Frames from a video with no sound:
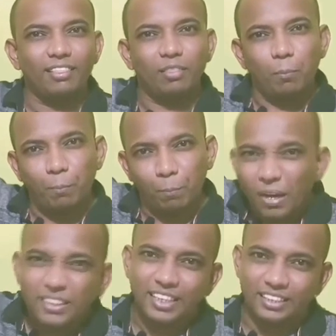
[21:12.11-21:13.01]
and
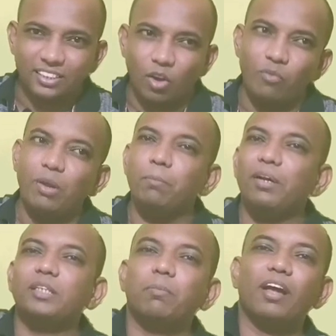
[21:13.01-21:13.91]
plus x
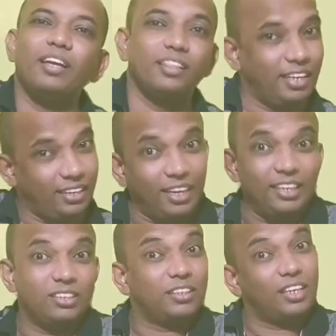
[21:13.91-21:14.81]
will multiply,
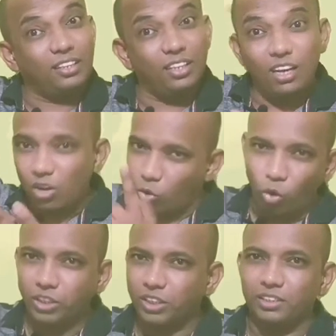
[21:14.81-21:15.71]
that is written in the
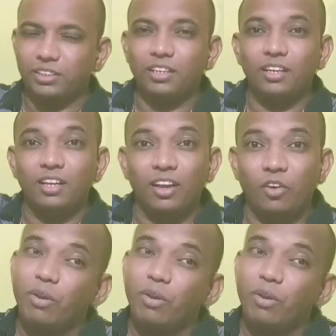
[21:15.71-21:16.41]
quotient,